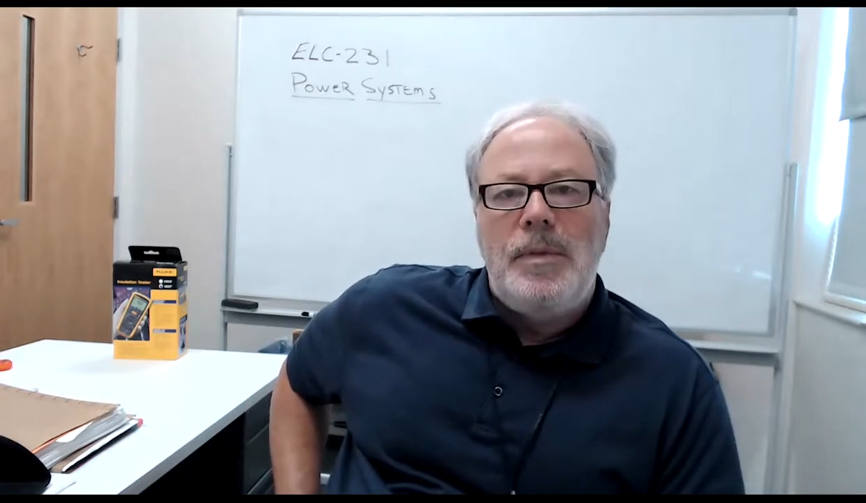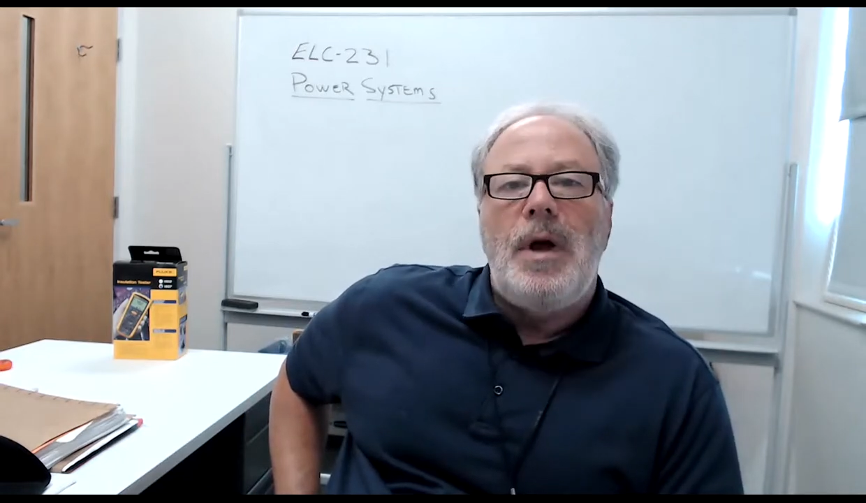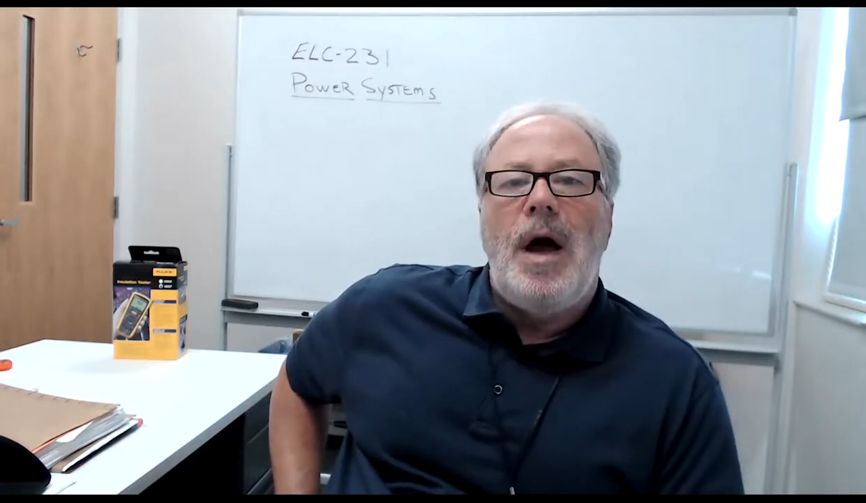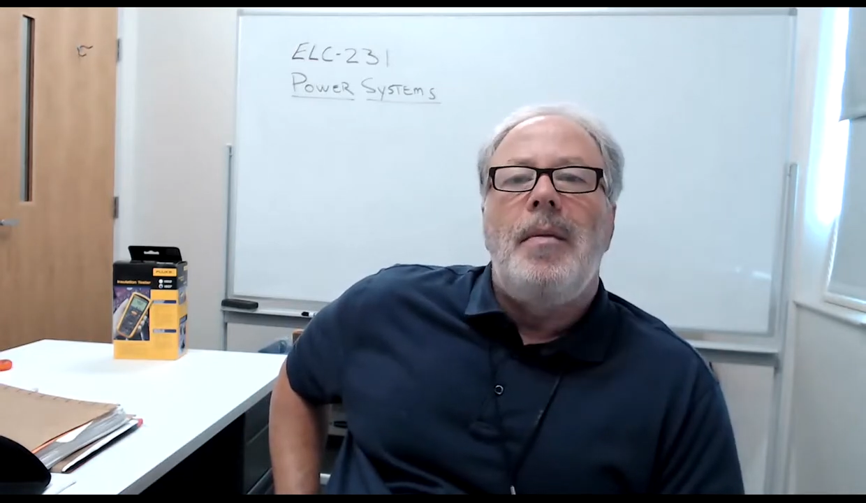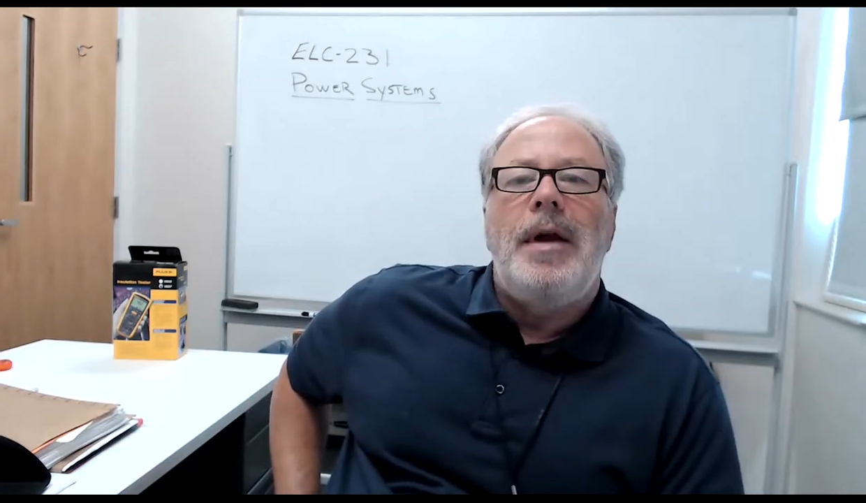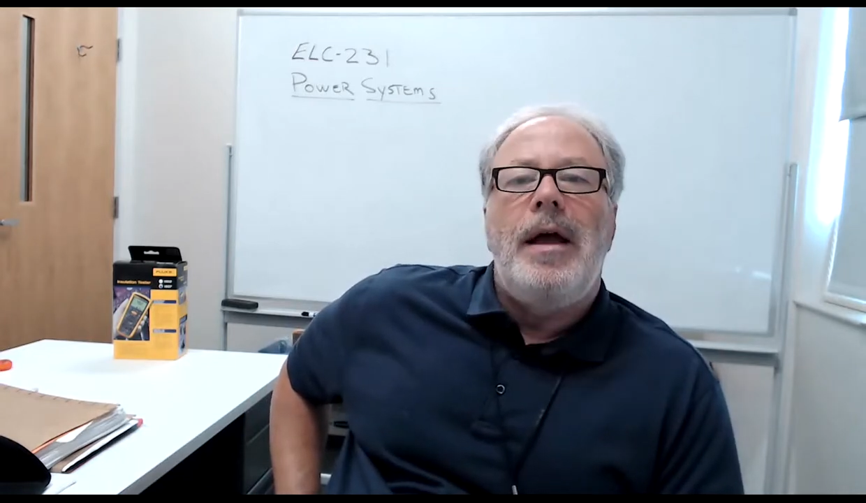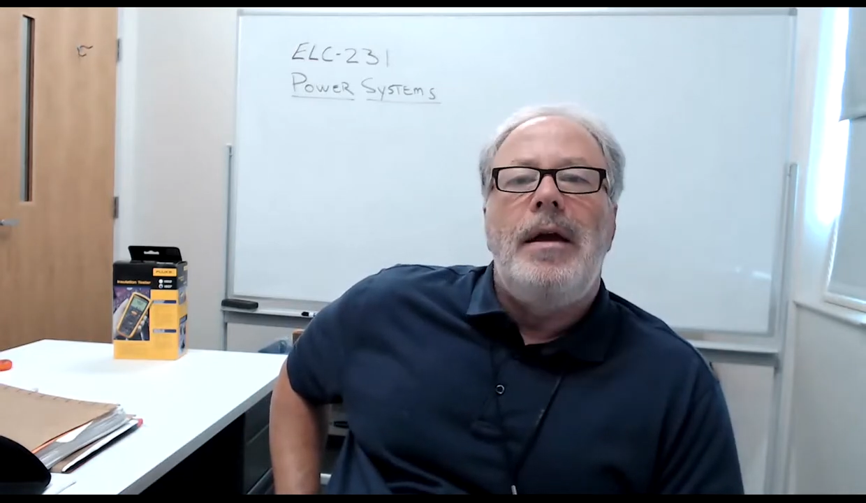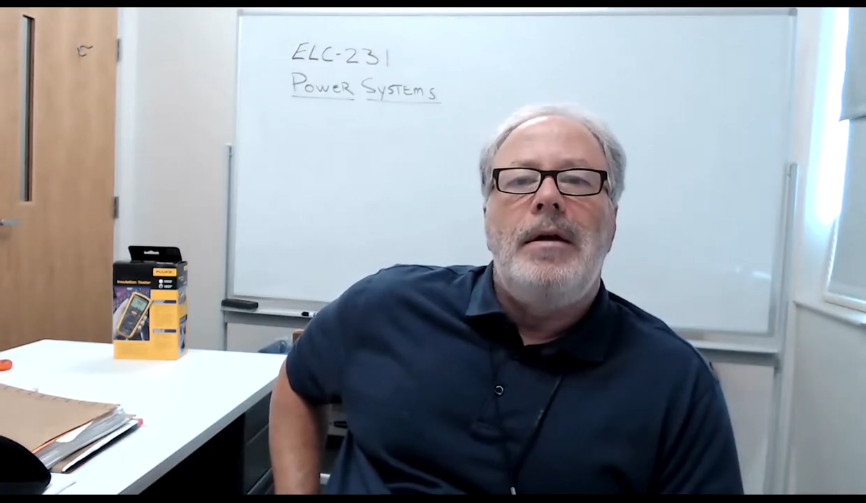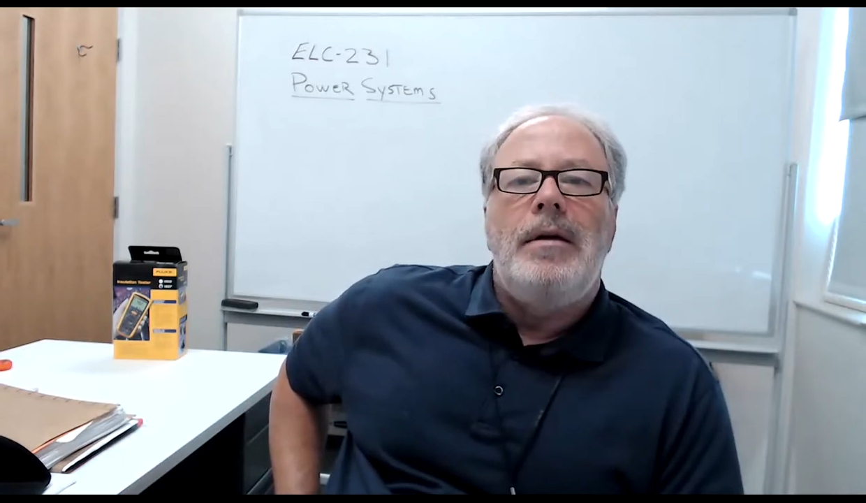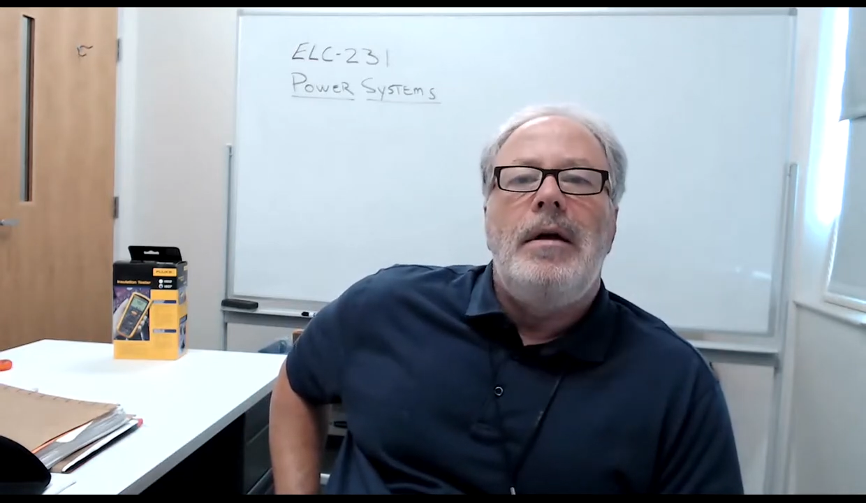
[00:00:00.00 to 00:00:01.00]

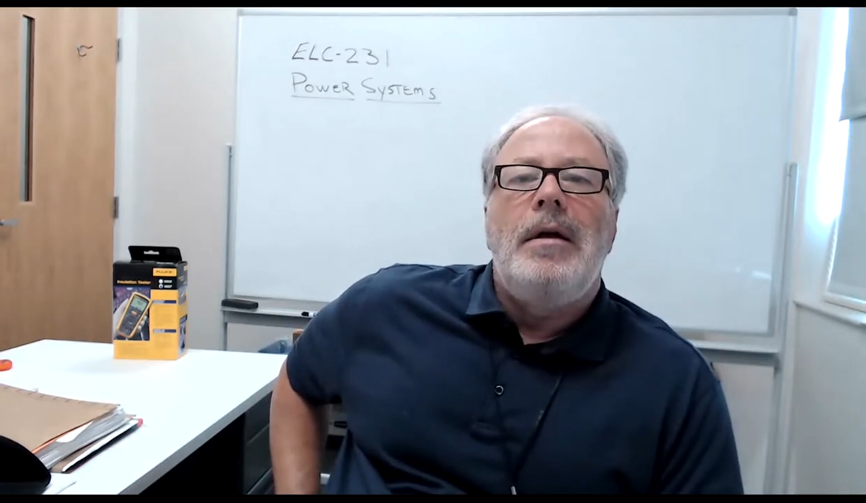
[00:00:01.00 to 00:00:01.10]
dominated,